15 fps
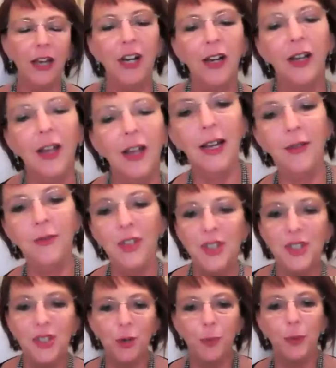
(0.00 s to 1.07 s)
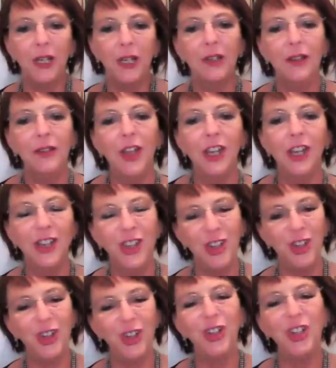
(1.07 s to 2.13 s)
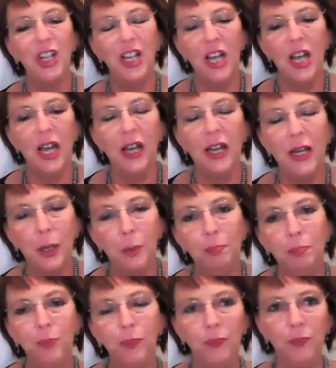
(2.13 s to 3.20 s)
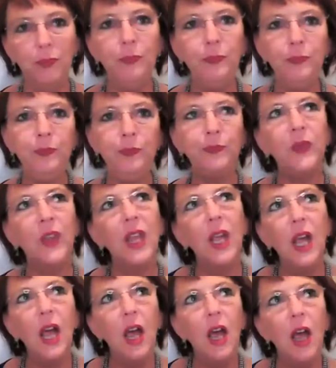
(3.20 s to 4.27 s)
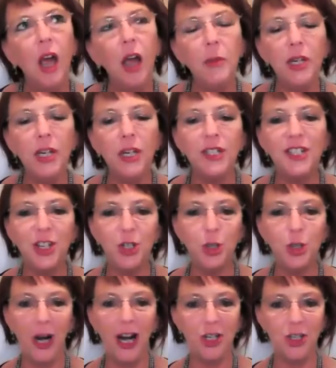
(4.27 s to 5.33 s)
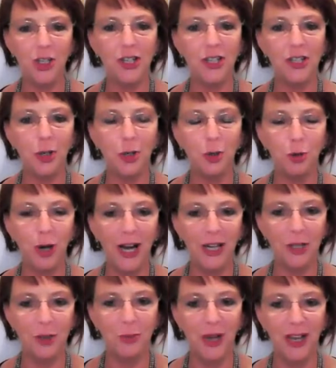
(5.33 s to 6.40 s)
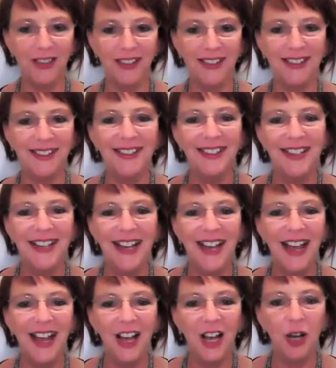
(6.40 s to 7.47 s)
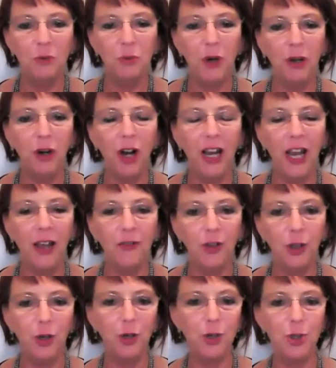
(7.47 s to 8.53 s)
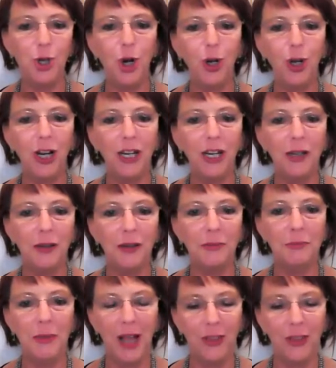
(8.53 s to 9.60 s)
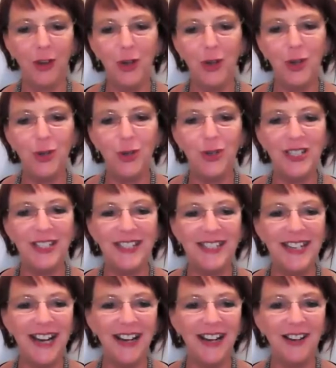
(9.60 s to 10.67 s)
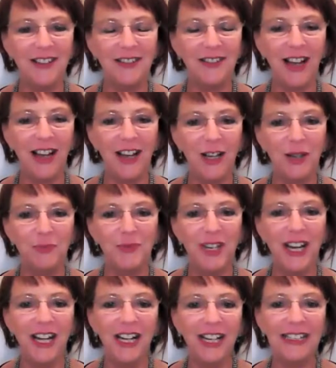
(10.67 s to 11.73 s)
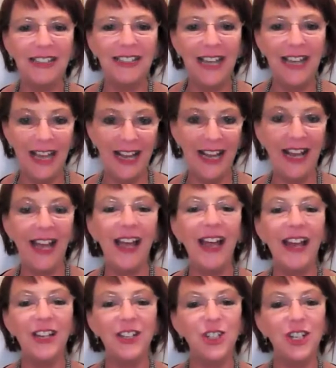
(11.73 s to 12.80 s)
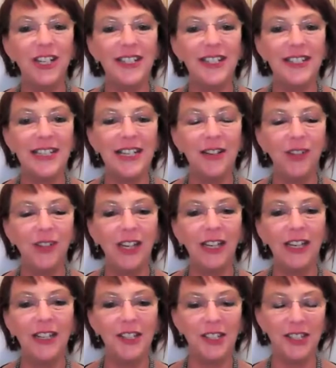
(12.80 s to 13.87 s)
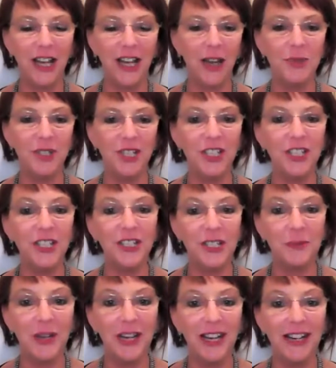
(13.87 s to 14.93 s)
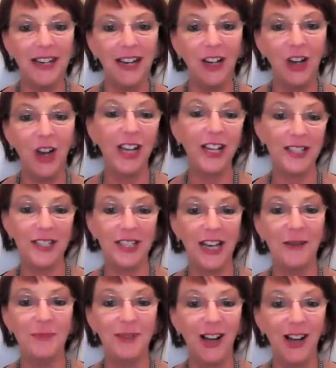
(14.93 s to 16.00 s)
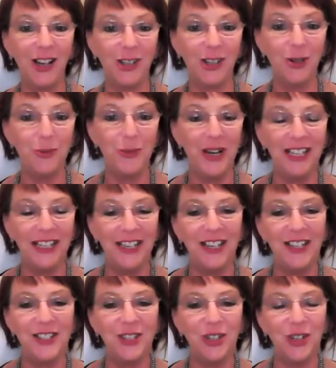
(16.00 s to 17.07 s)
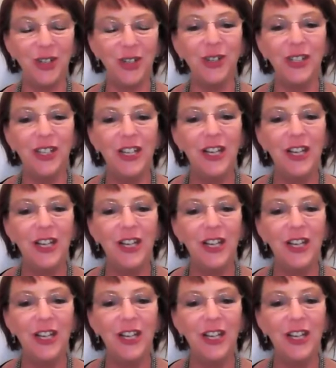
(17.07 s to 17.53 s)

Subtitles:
I love this topic and thank you. I'm in a situation as a grandmother where I have a controlling mother who is now needing care, and she is living in the same city as me, and I escaped like you many years ago.